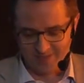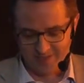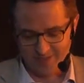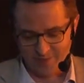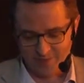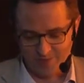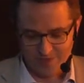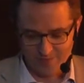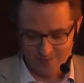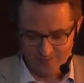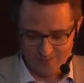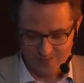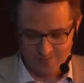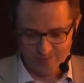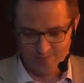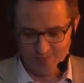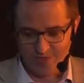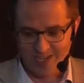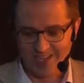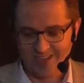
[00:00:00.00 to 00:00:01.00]
they were
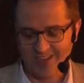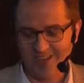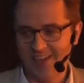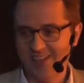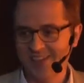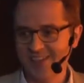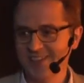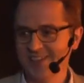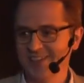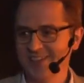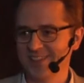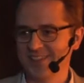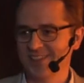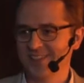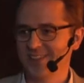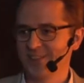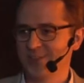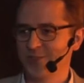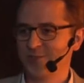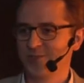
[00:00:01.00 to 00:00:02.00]
really kind
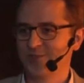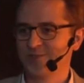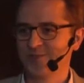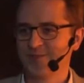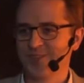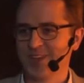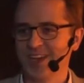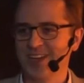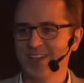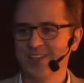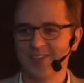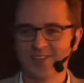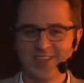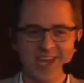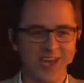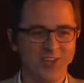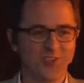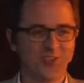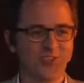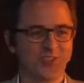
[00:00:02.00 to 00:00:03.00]
and a good client
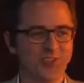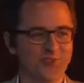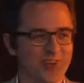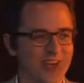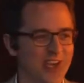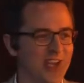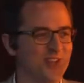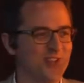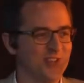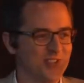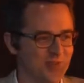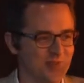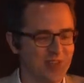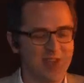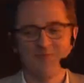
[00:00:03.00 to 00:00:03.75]
agency relationship.